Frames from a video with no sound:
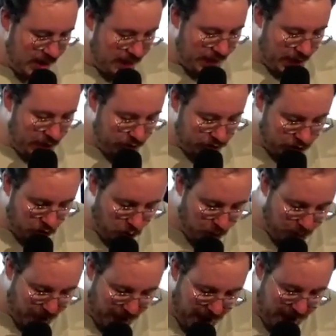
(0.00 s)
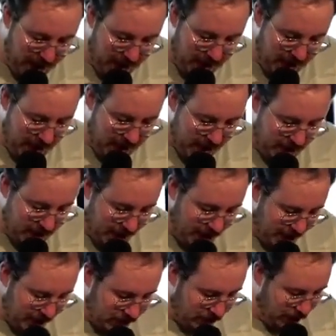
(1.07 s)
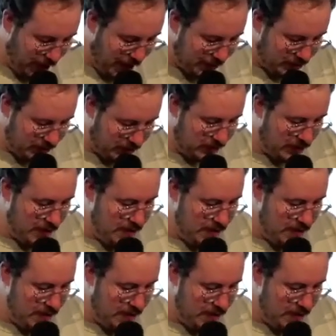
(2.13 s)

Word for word: that you should obey it in its lusts.